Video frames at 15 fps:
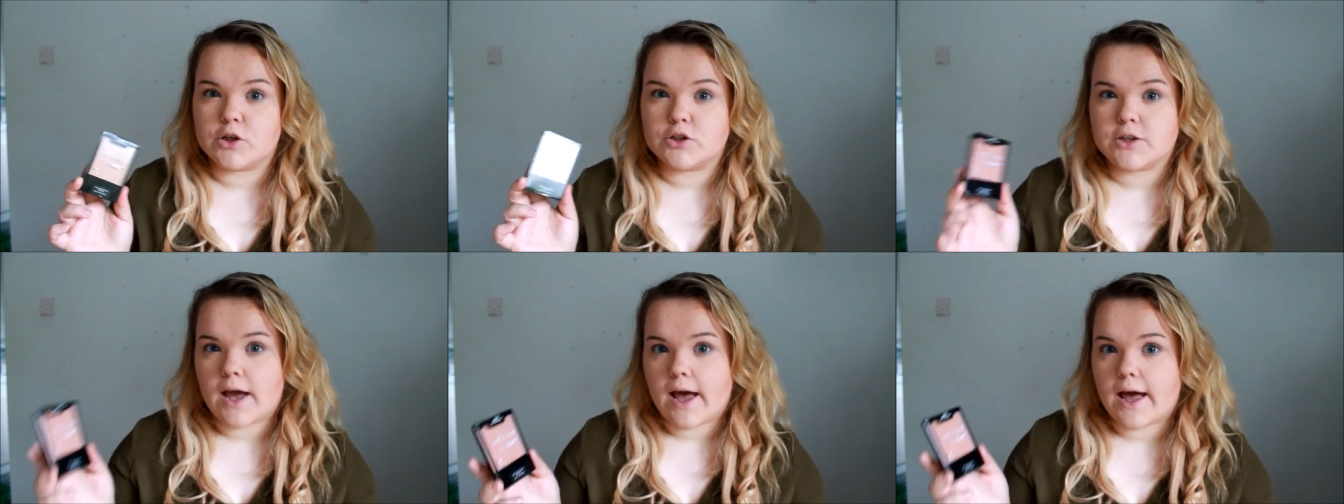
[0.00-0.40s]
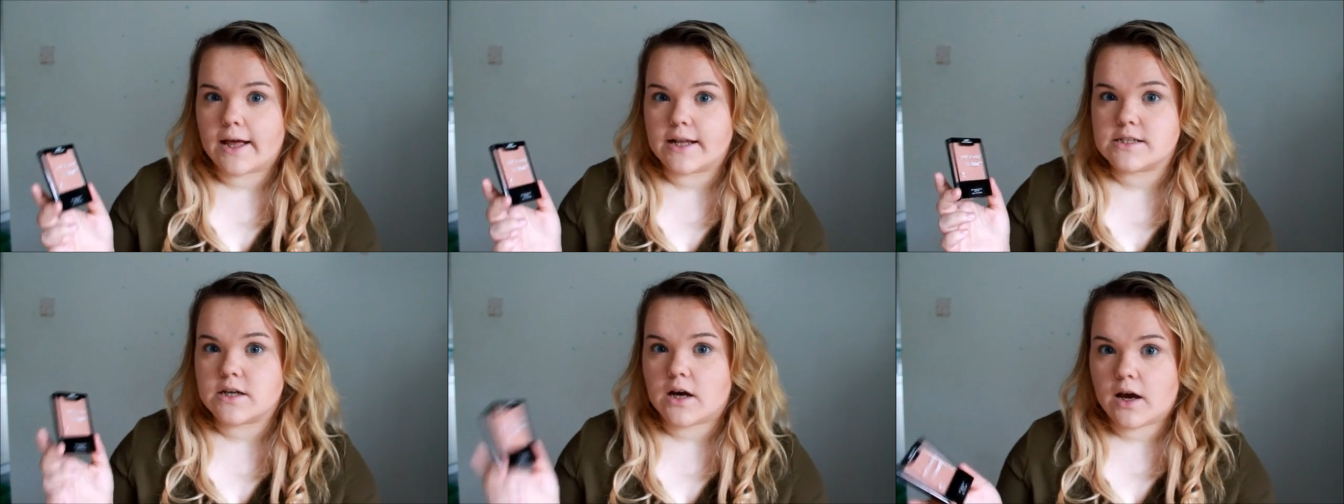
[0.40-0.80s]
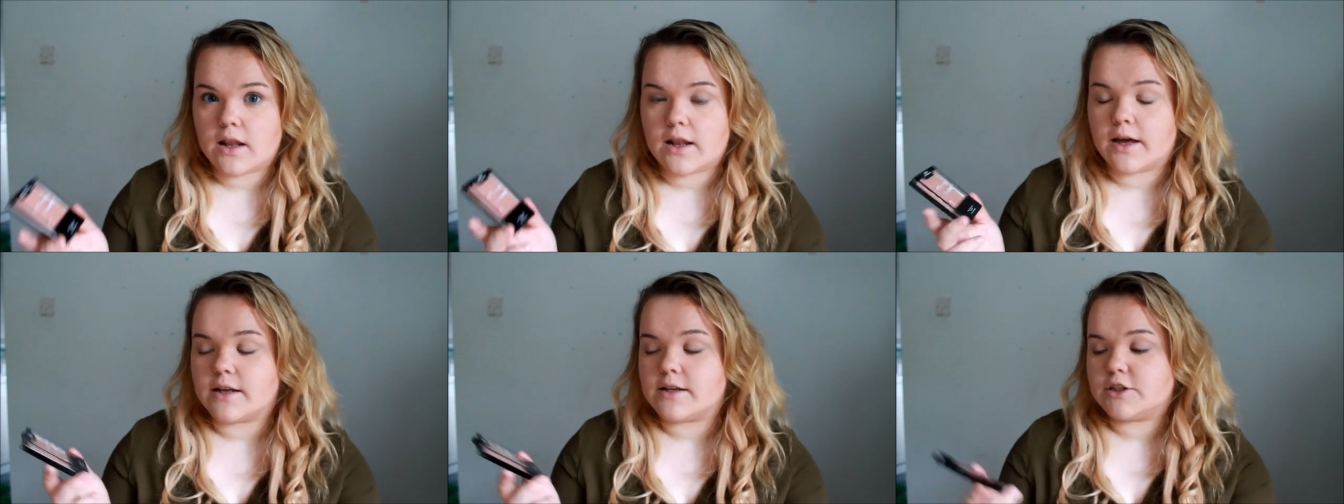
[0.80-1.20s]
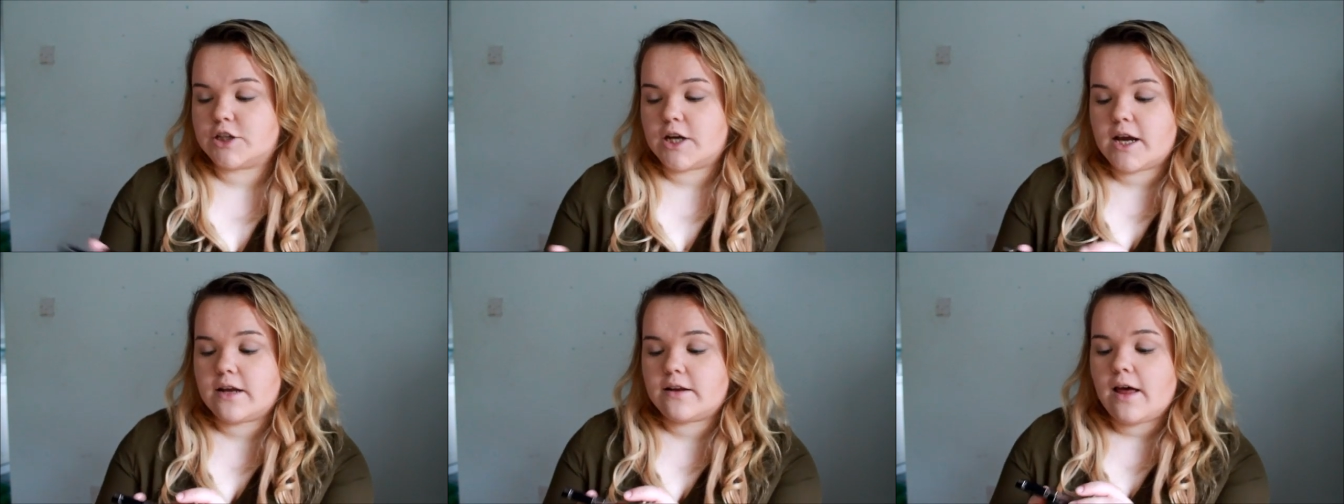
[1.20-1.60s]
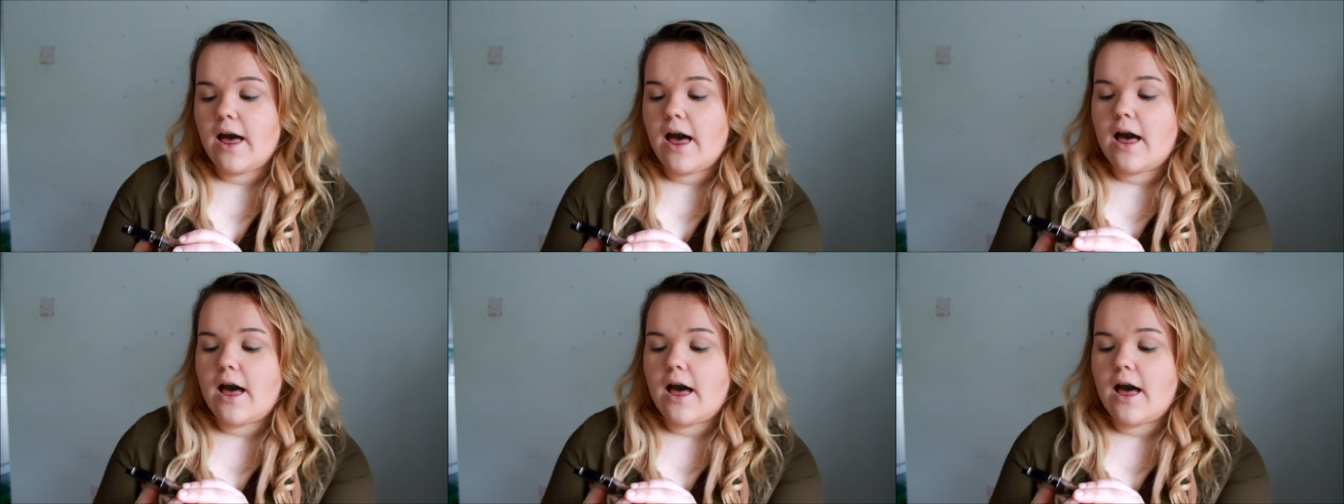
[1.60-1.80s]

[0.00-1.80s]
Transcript: blush and highlight shade,